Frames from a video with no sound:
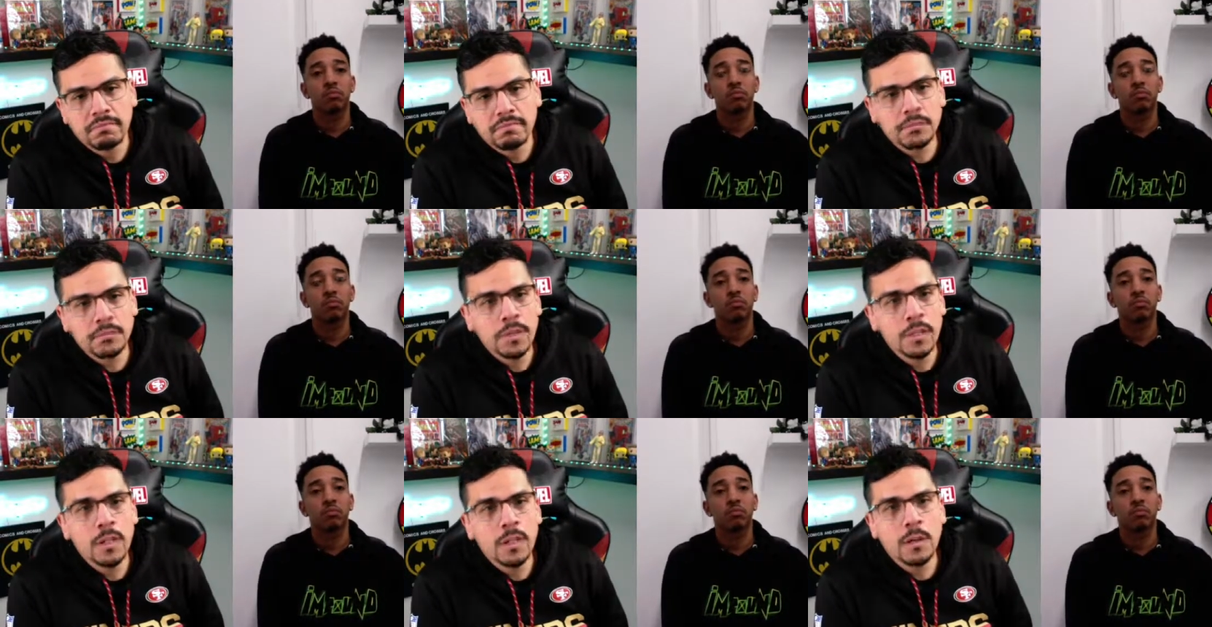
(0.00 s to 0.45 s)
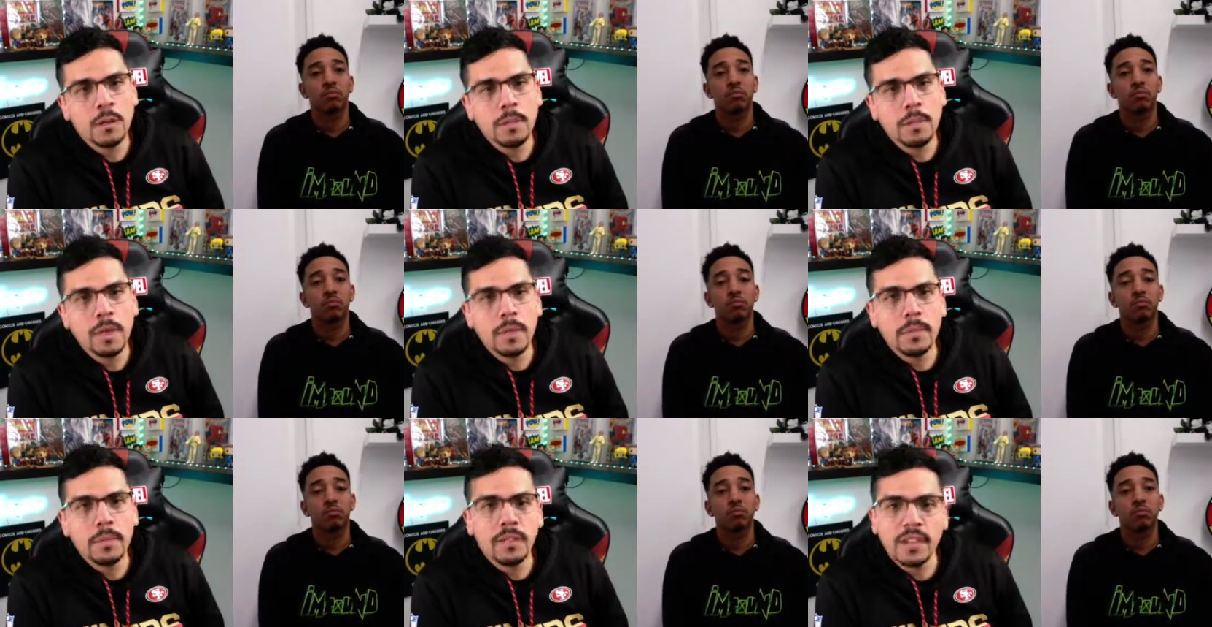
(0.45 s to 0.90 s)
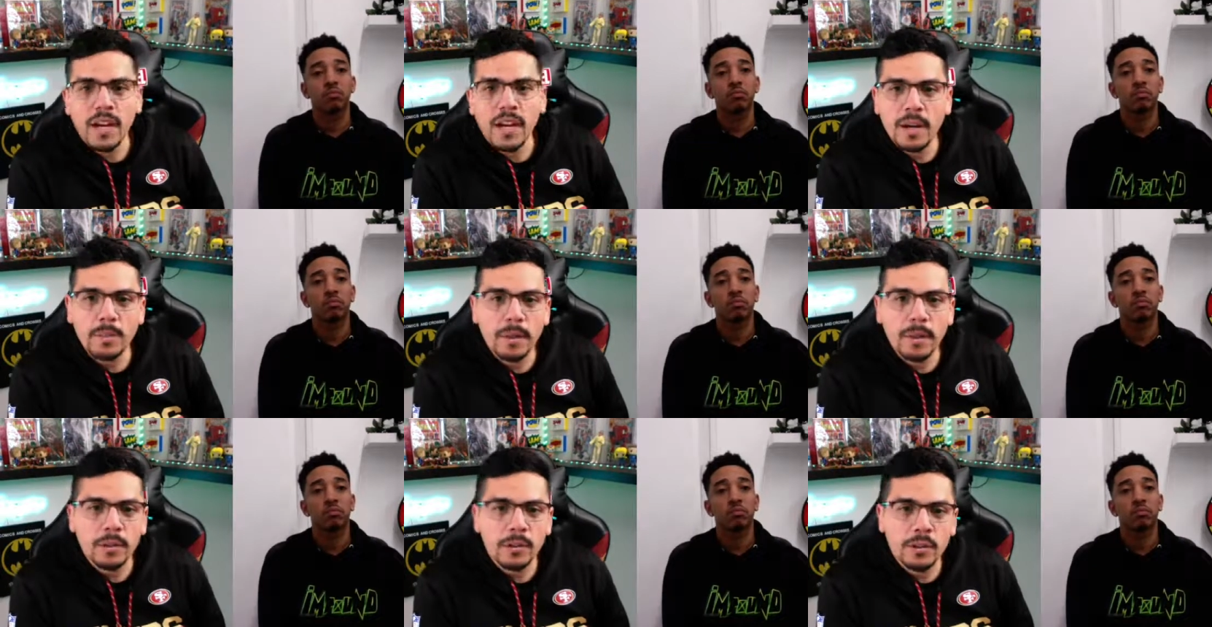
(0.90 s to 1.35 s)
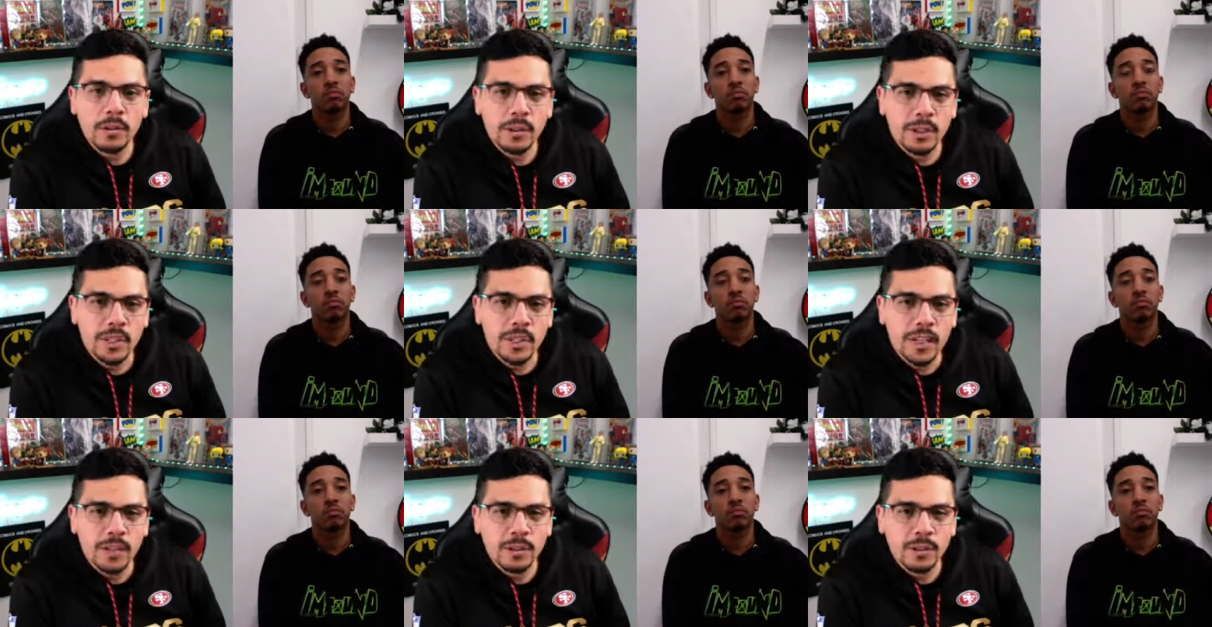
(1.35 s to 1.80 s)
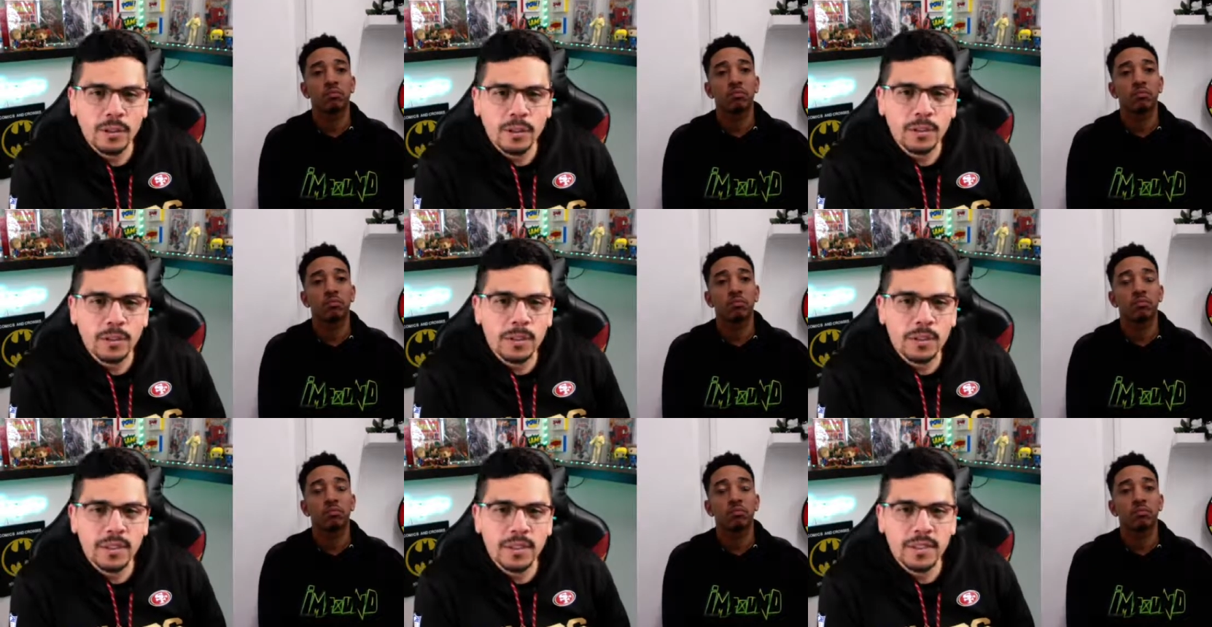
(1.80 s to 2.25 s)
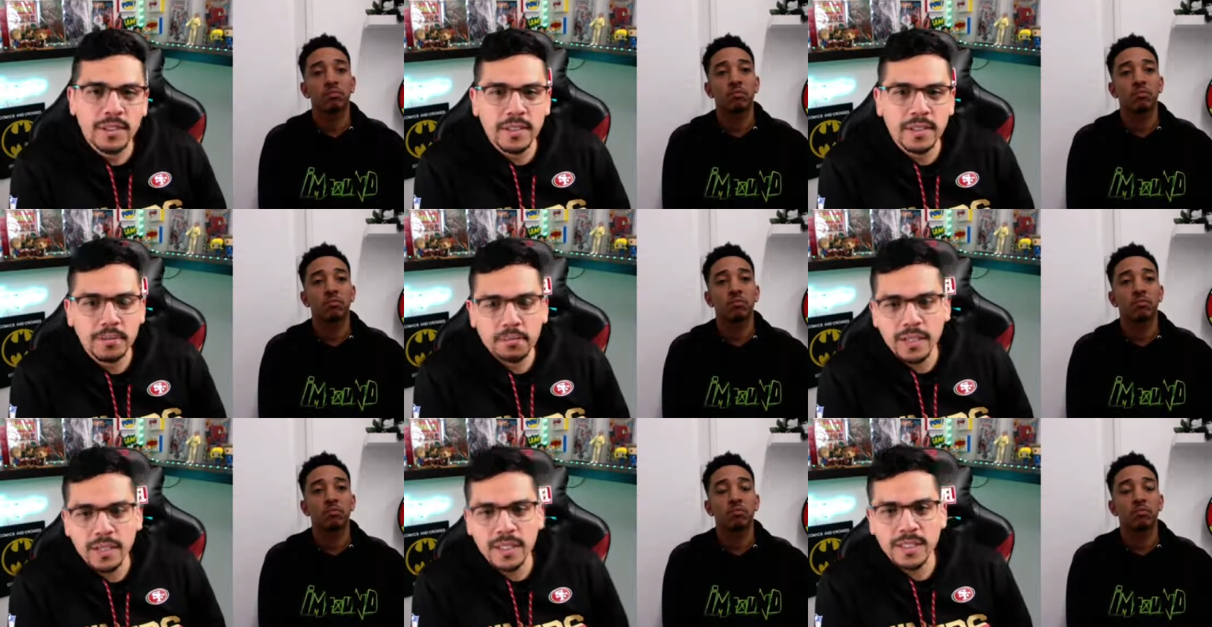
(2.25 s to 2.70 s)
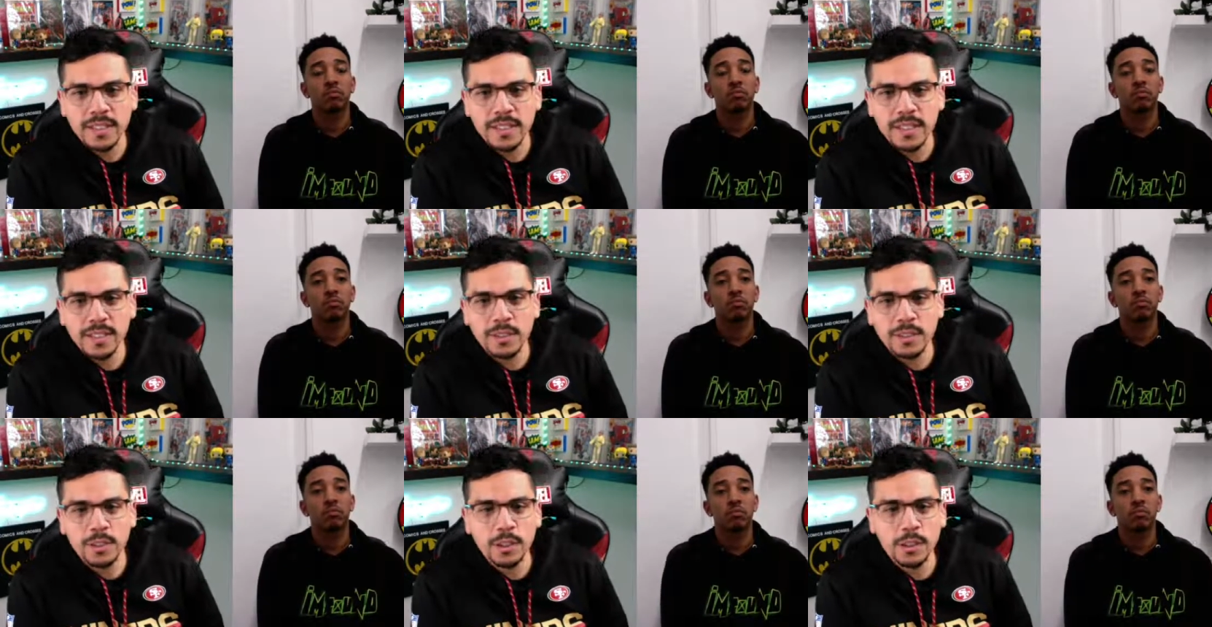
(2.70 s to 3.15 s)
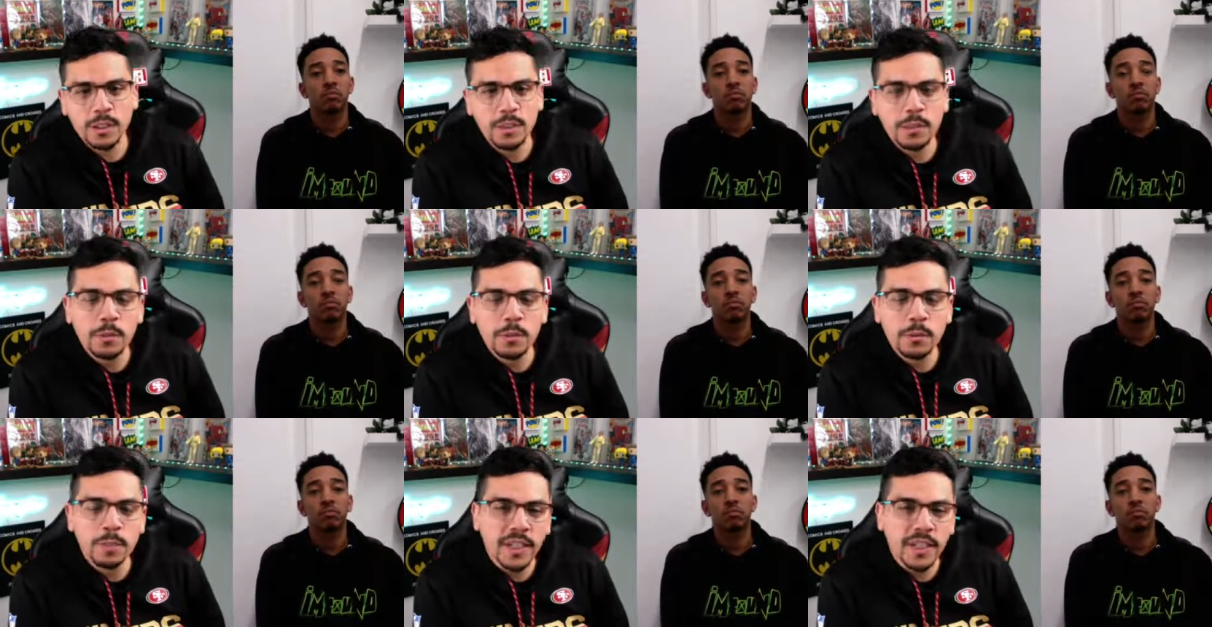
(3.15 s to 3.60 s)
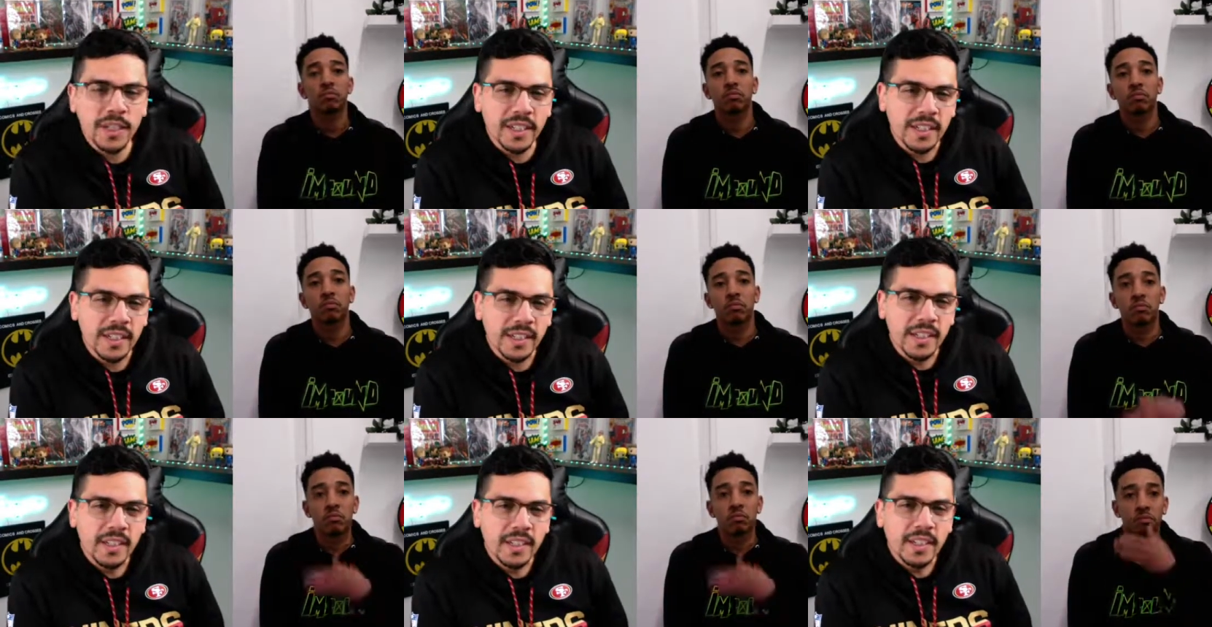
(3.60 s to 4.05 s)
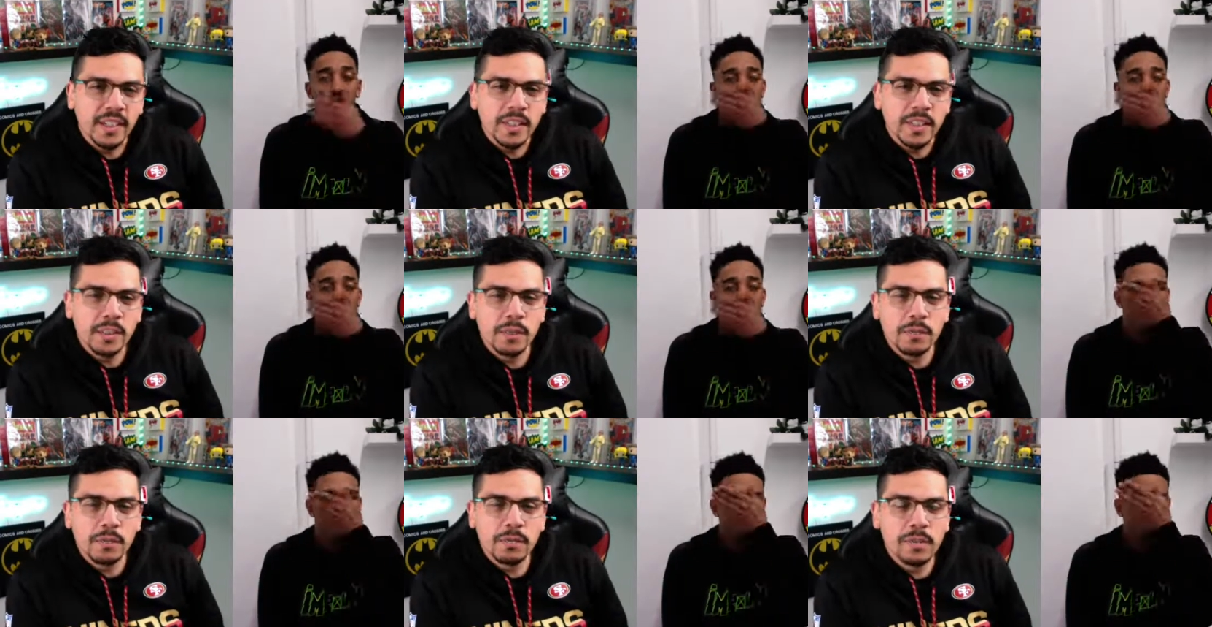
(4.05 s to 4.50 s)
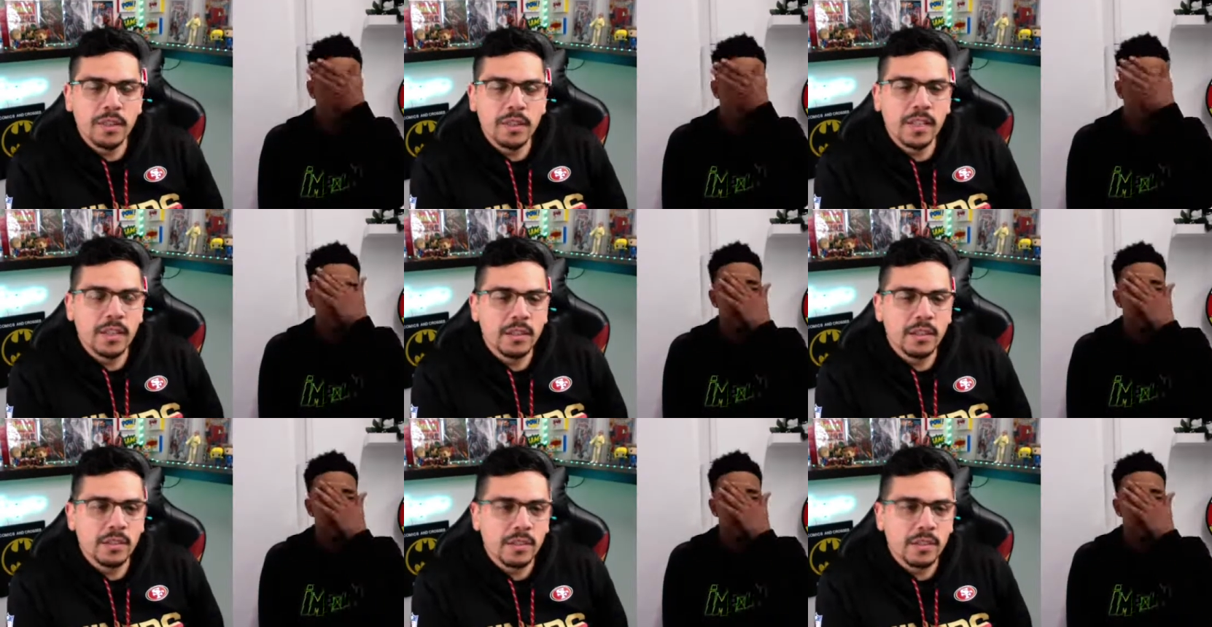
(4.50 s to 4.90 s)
Speaker 1: you know, maybe not, maybe you're just telling stories that make sense to you, but do you feel like your